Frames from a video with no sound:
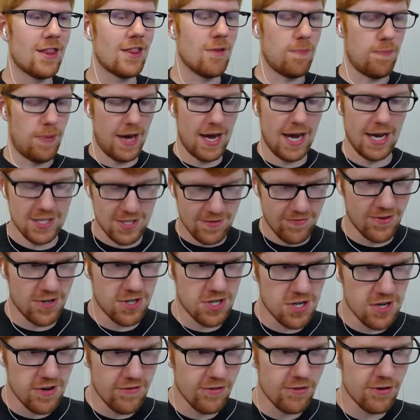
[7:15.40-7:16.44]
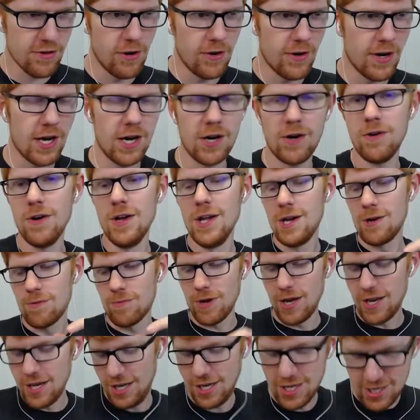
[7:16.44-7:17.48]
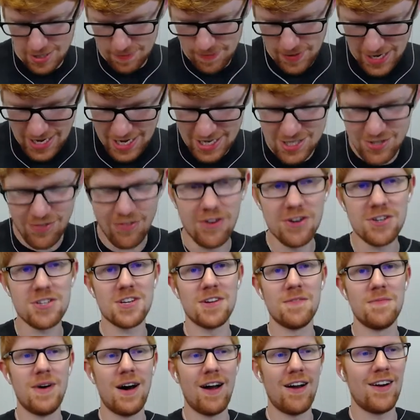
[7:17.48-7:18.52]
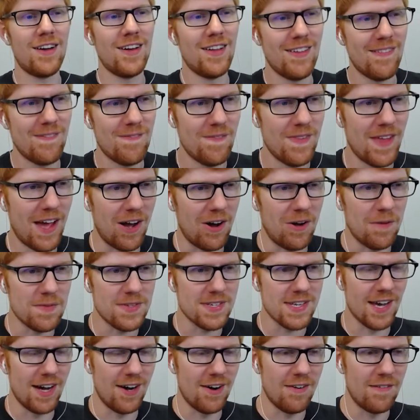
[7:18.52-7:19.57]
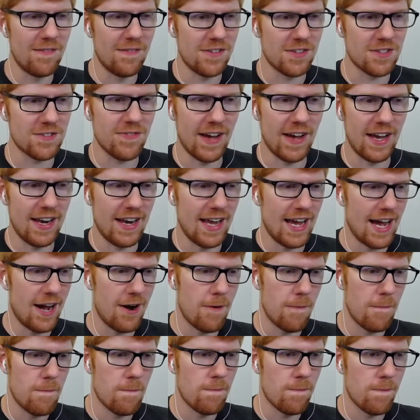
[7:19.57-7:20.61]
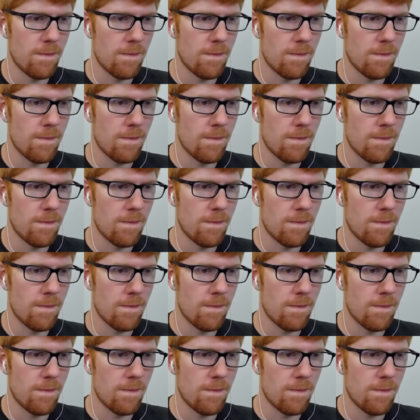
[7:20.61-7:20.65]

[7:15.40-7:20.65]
the past version of Crono run into the past version of Marle? I hope so, let's find out.